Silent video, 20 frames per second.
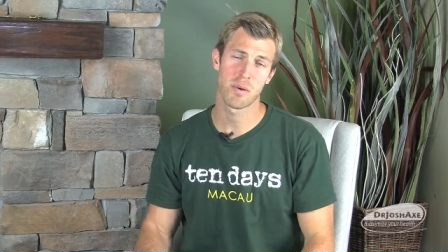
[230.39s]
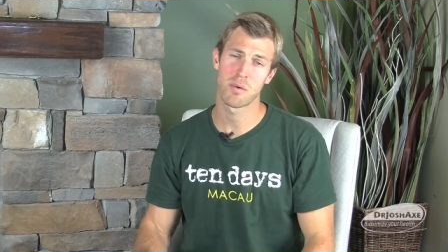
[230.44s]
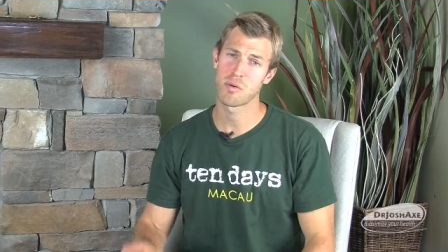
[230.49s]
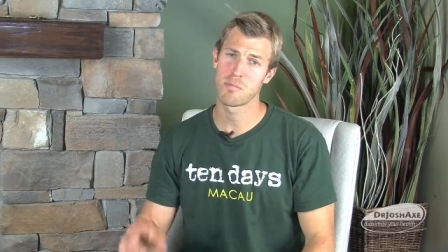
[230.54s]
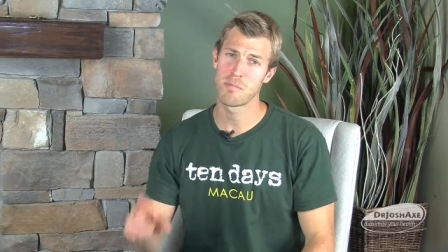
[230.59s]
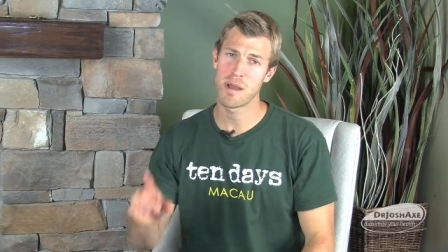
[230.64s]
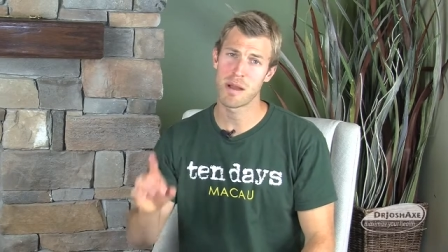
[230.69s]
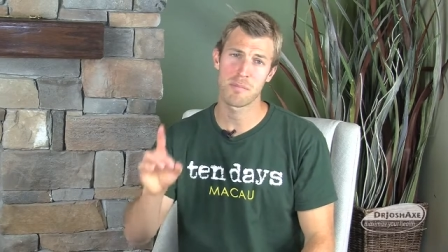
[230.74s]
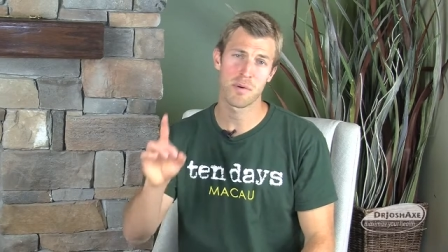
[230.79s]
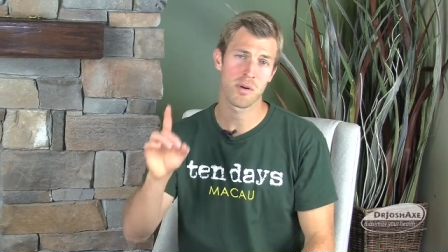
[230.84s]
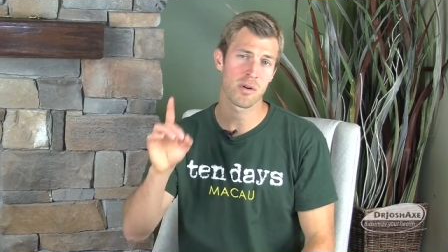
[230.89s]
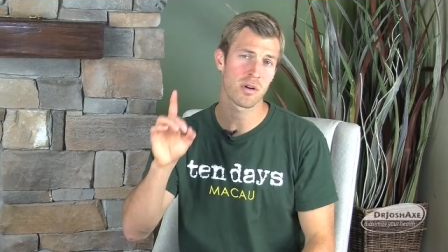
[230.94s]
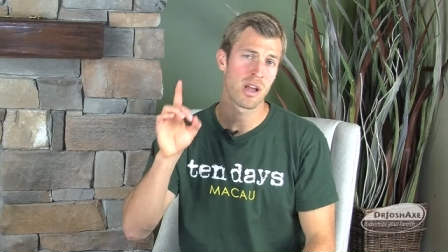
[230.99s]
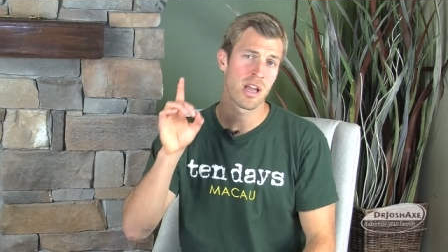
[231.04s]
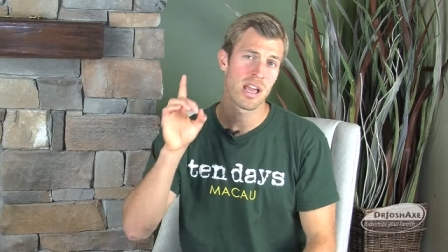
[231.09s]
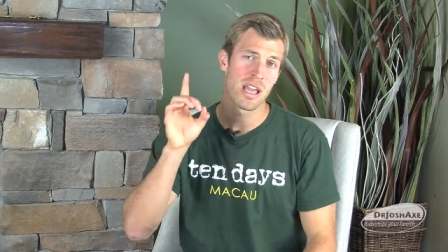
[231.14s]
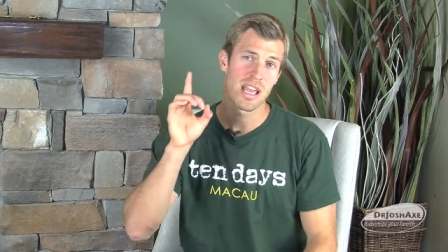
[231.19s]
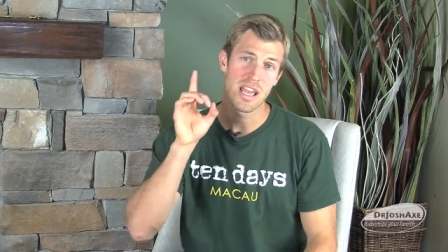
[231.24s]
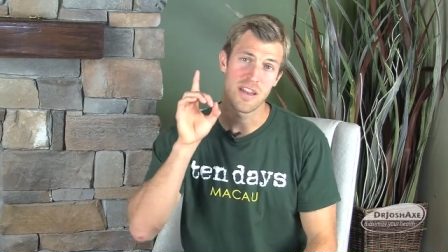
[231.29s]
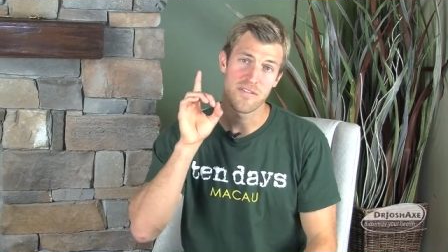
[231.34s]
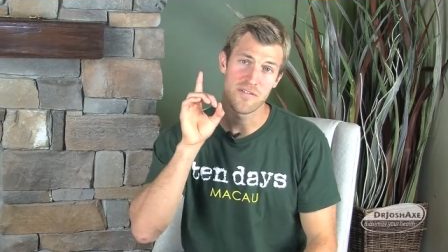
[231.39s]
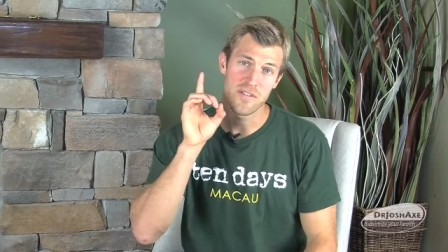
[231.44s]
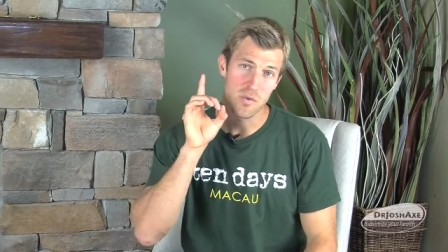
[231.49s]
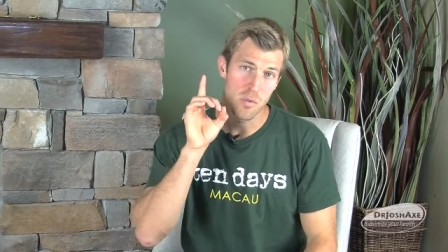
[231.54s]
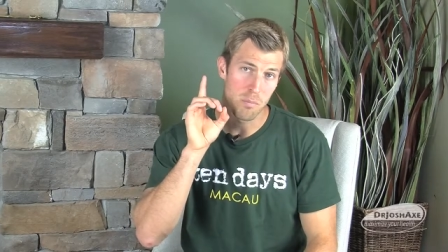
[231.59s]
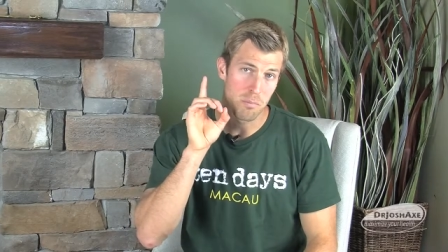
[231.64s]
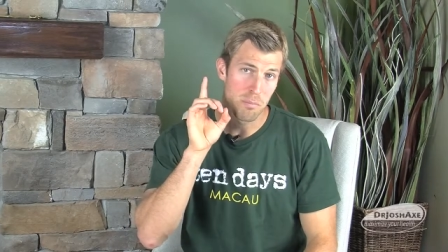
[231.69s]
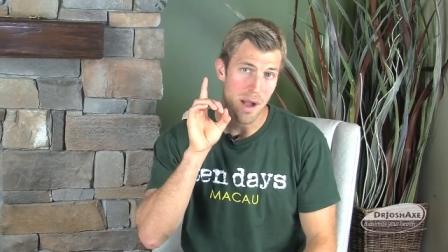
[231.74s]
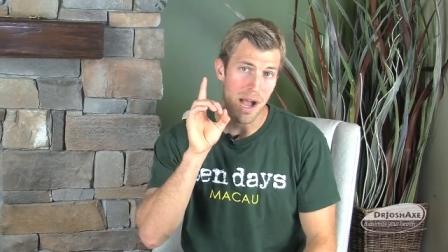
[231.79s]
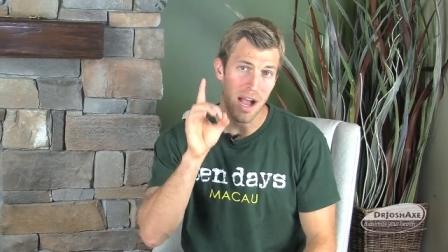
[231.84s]
Remember, if you
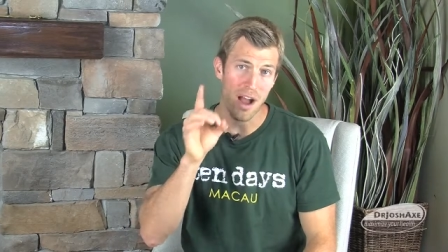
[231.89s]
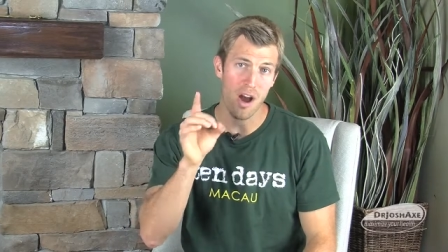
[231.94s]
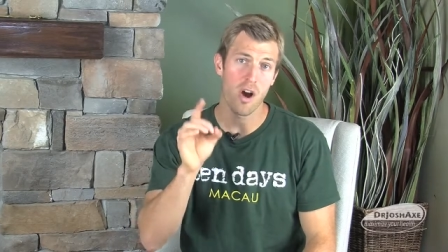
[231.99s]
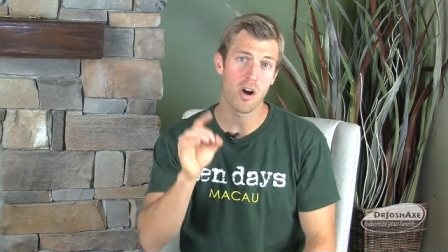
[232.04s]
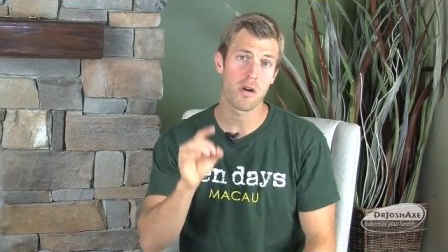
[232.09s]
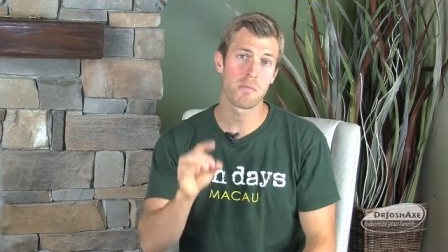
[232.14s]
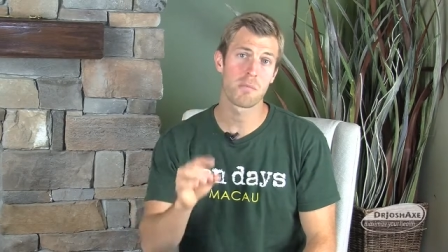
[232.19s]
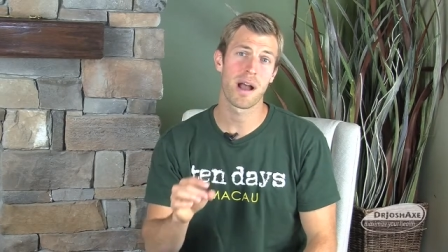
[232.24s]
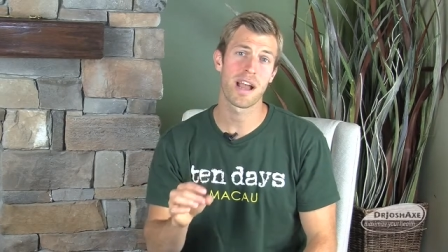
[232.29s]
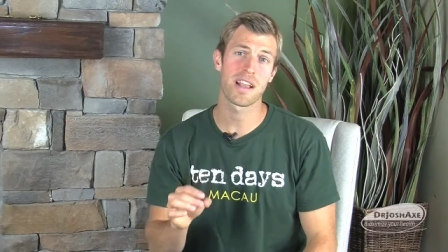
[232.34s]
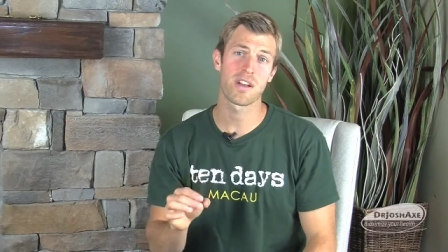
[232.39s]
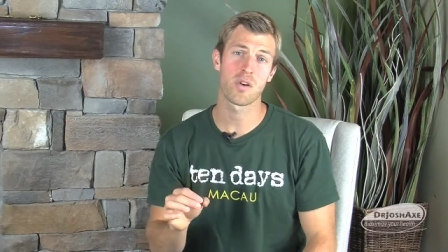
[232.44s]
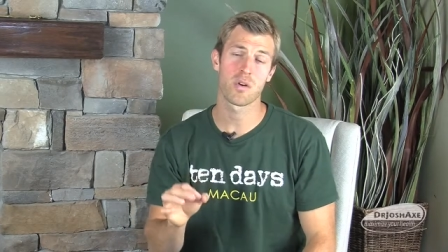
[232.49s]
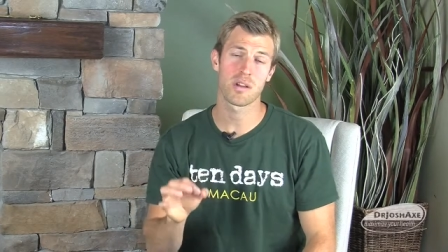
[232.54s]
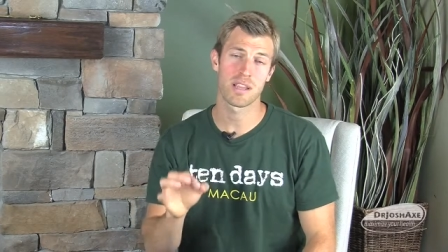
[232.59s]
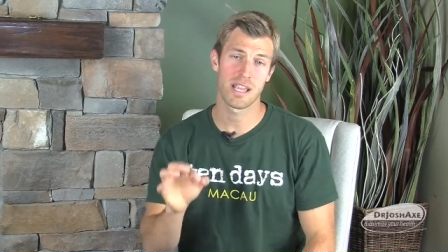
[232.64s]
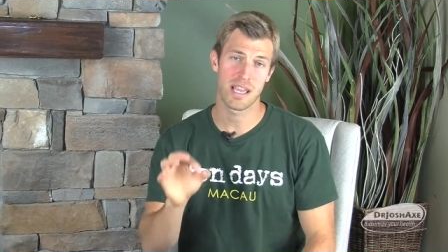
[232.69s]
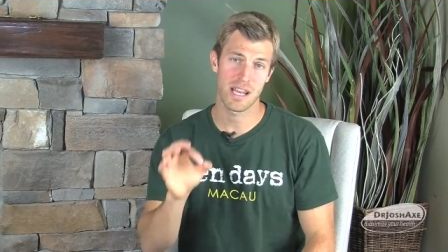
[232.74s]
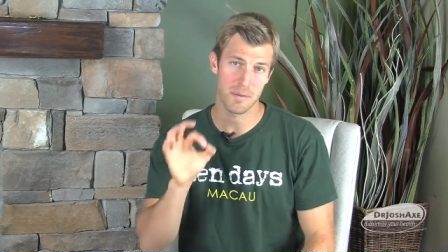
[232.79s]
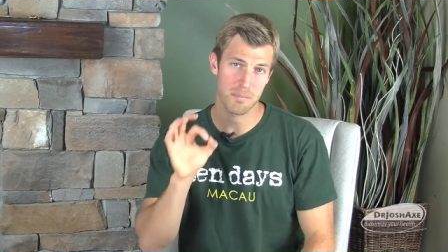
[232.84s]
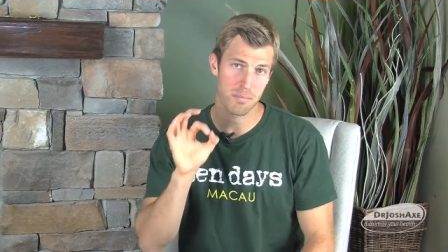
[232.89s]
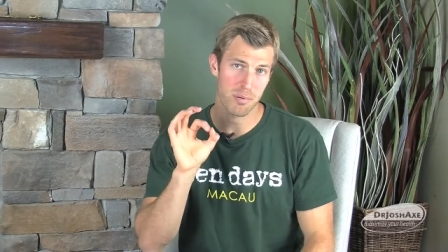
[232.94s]
buy, are buying organic,